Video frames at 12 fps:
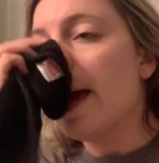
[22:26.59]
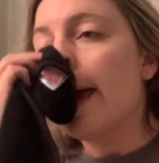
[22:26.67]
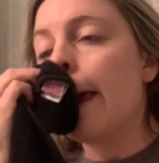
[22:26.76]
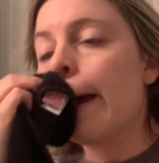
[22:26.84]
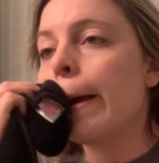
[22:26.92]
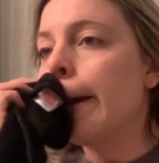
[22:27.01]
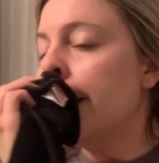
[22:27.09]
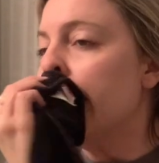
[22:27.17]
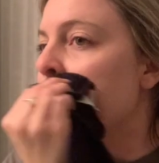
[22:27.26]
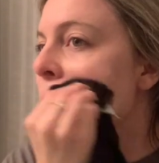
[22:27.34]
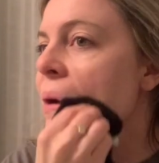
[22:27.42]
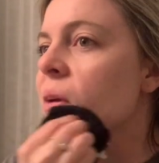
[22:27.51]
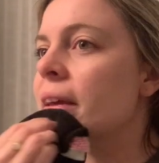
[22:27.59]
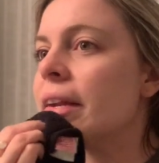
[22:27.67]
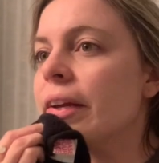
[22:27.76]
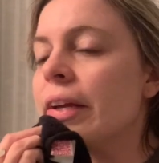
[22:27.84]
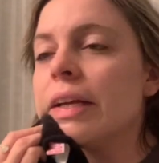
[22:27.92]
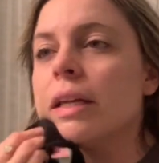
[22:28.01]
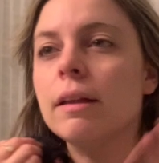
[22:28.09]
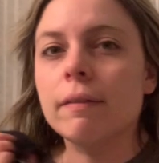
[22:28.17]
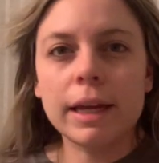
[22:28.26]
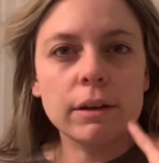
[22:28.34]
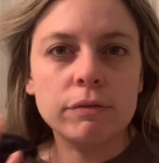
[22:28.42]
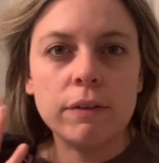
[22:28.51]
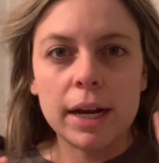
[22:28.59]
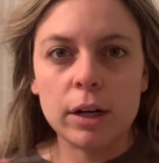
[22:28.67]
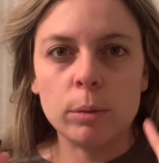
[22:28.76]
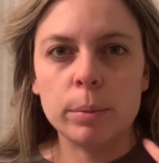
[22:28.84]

and, you know, getting any like final